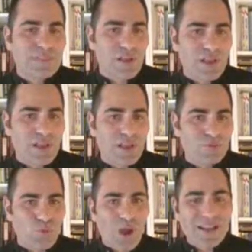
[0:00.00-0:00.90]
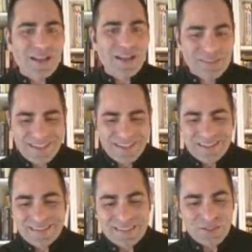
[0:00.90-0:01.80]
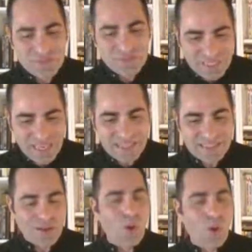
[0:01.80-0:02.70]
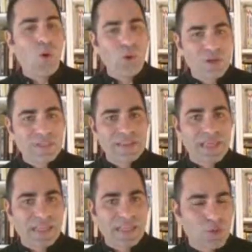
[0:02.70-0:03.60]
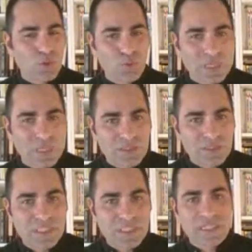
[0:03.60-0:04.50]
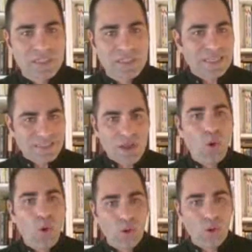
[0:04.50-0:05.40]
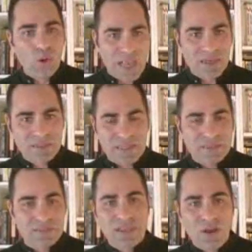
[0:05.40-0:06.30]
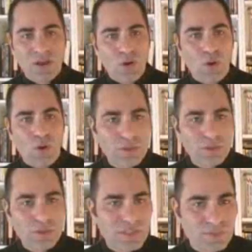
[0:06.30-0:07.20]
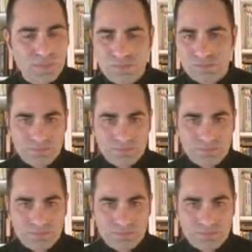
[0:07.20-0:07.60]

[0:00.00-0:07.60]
the one that contains the whole in that, so we can consider the whole tongue that holds